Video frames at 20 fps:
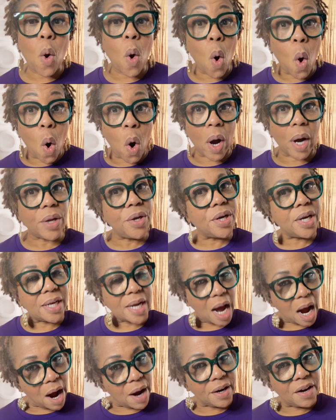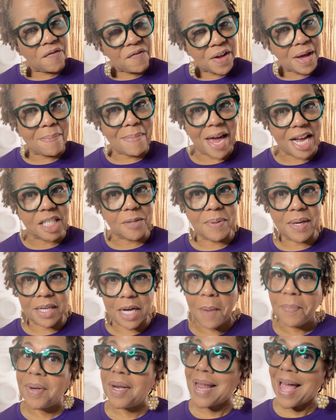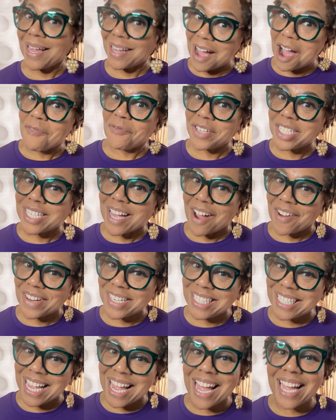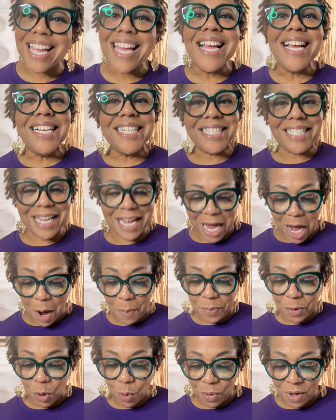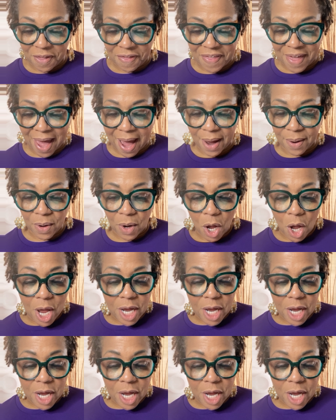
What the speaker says: Or you can hire an event management company like Conference Architect to help you with that.